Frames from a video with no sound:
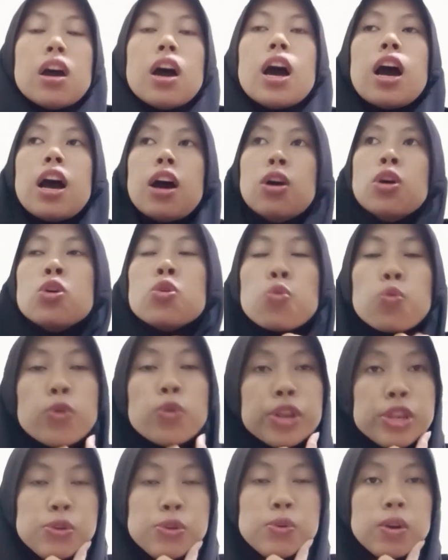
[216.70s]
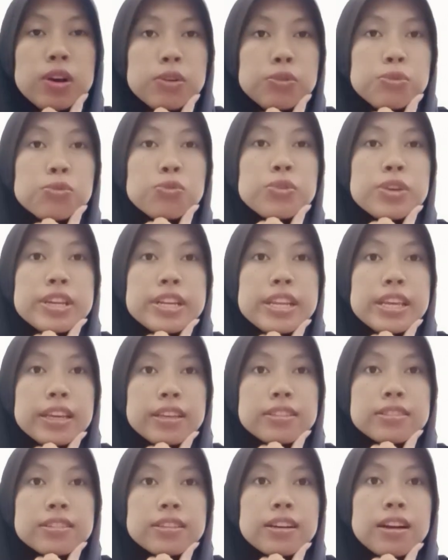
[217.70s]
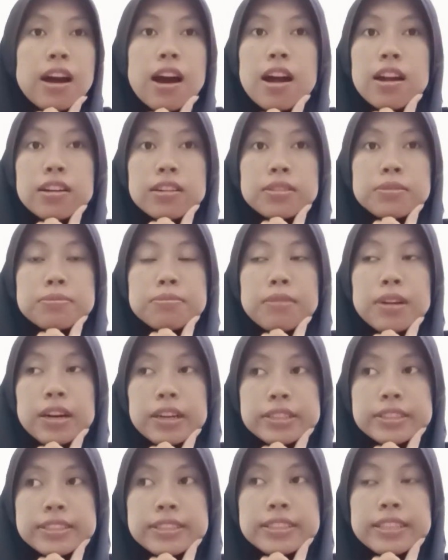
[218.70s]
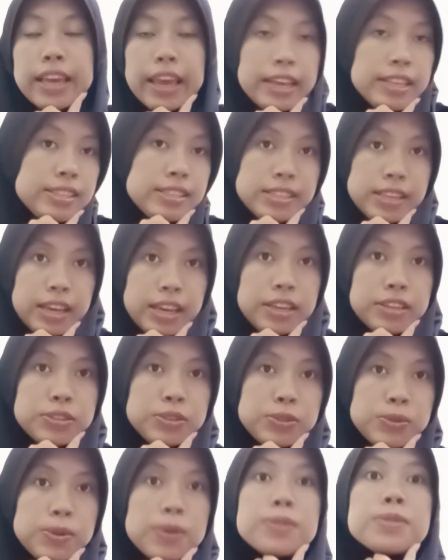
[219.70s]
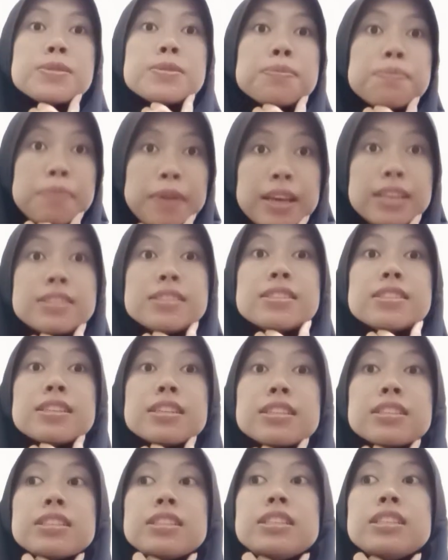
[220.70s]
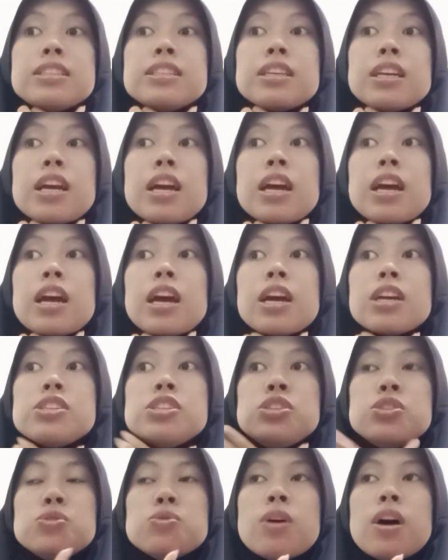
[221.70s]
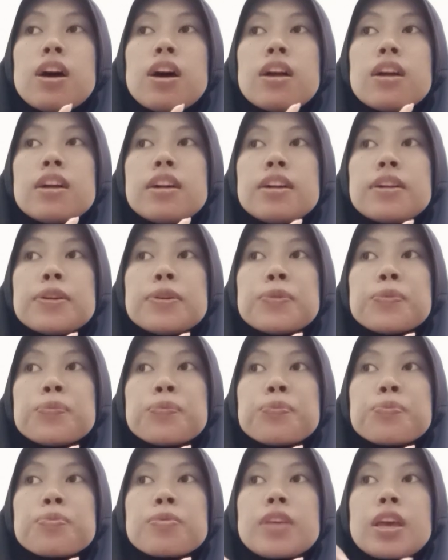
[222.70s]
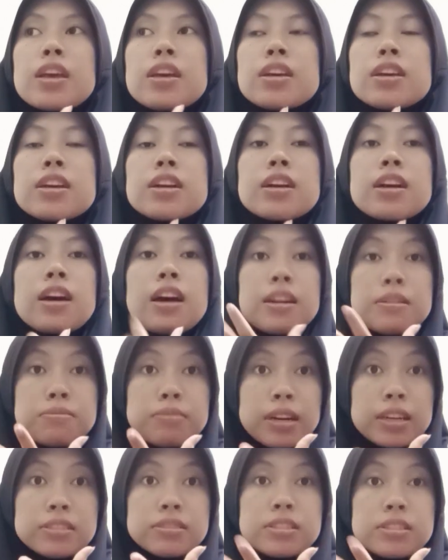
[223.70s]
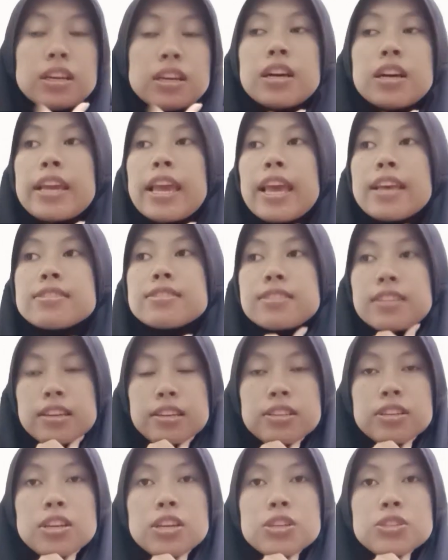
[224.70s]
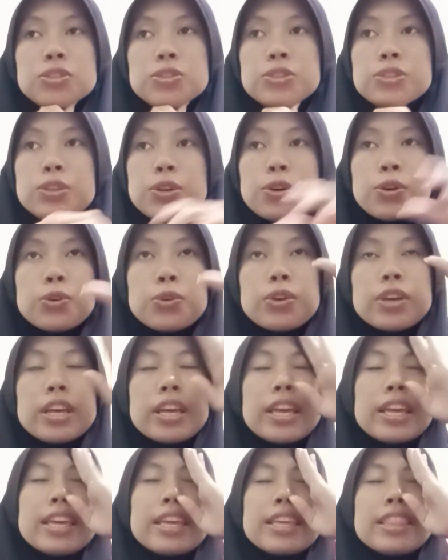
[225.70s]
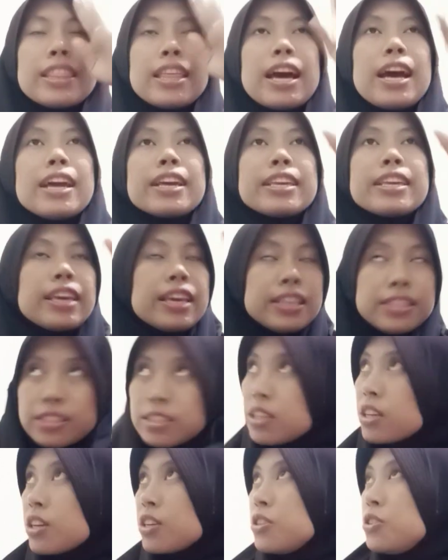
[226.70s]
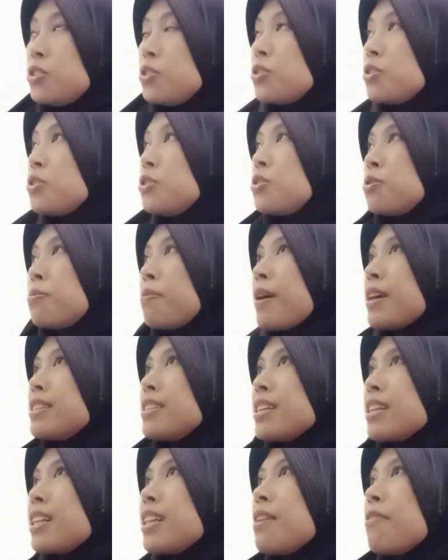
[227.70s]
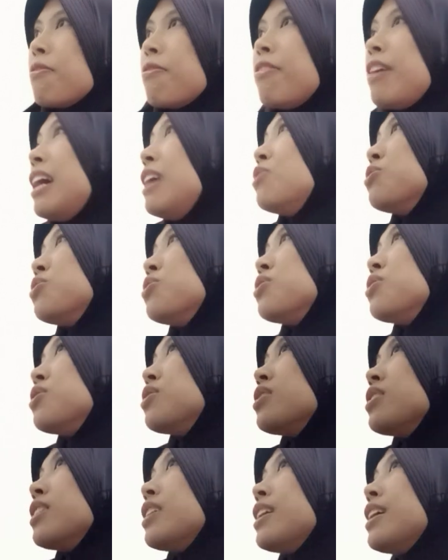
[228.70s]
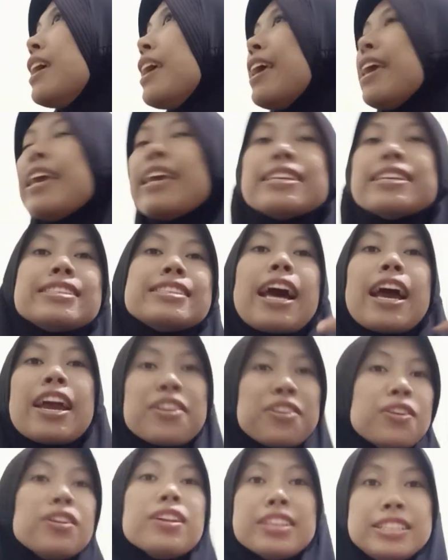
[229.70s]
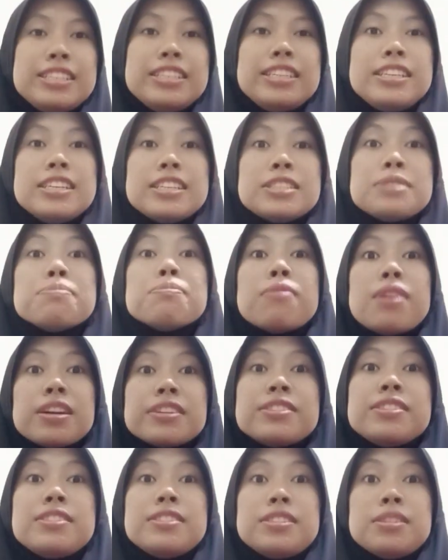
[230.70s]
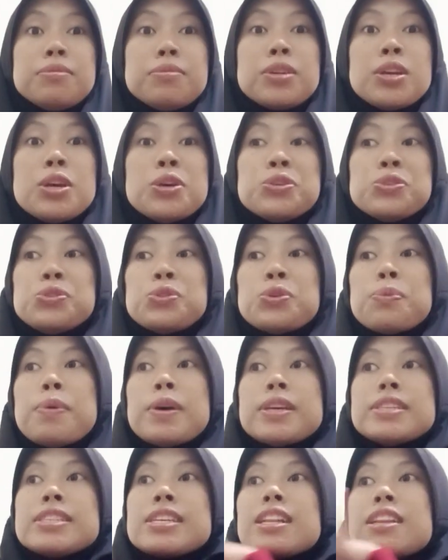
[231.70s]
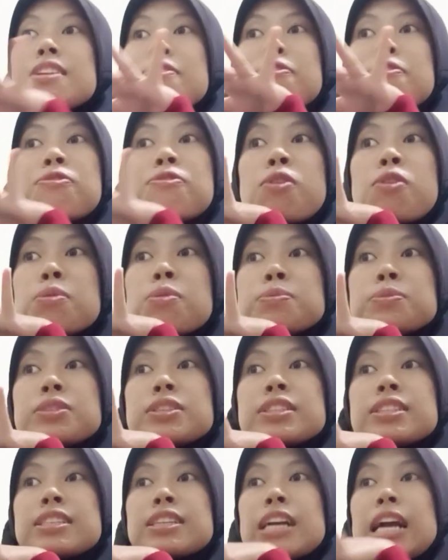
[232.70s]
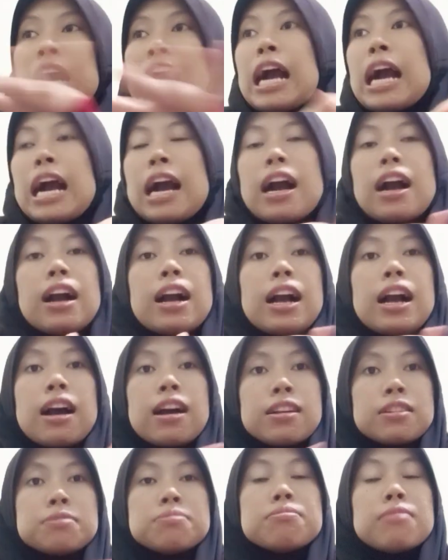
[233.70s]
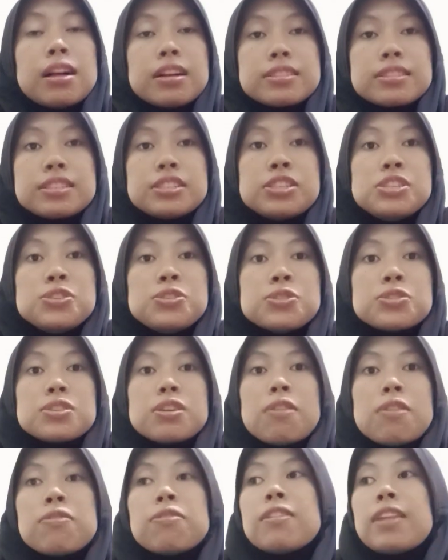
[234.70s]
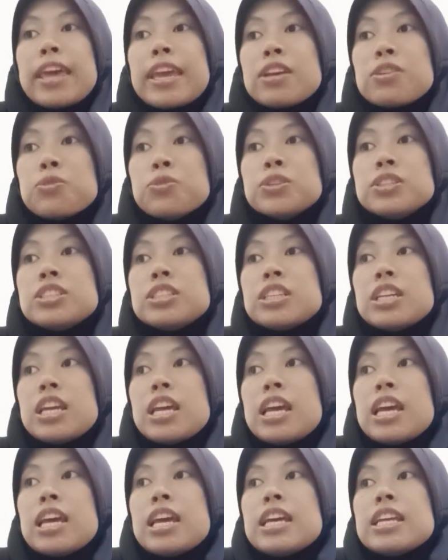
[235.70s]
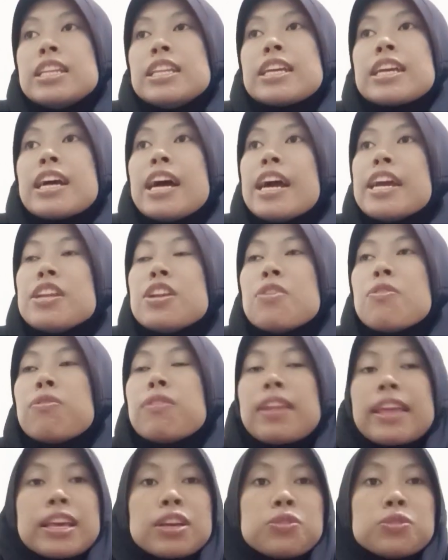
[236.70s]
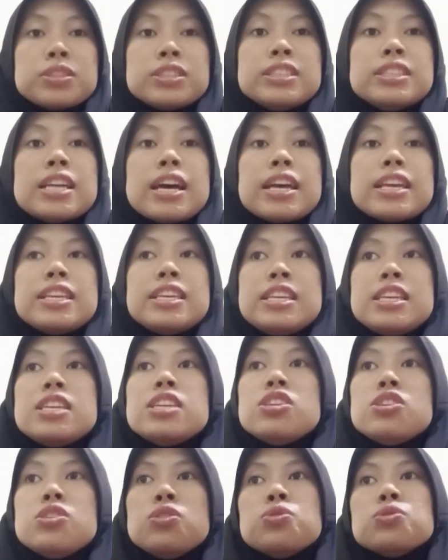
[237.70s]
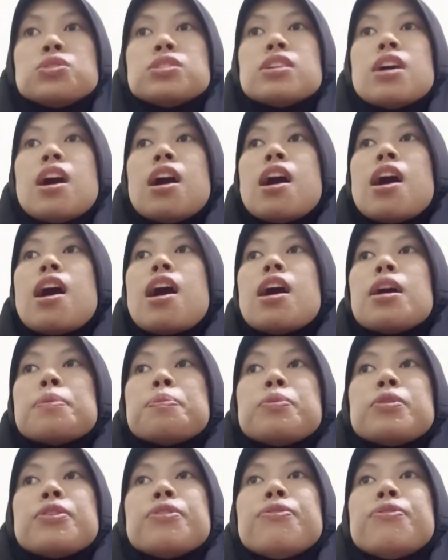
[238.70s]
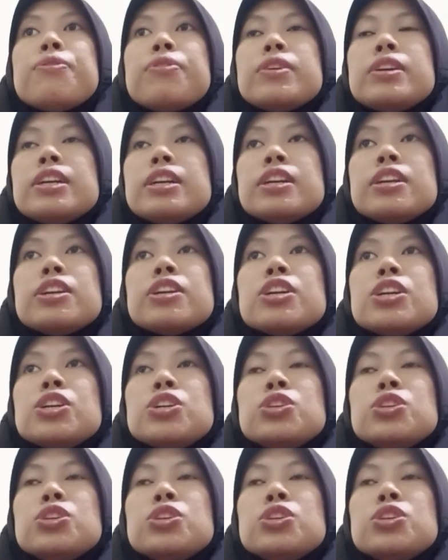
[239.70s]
of when you are reading Karl Marx essay, so it's basically you are Karl Marx essay. So in that case, you basically found his ideology is Marxism. So basically from Karl Marx's use of language, the kind of language that he used are preferred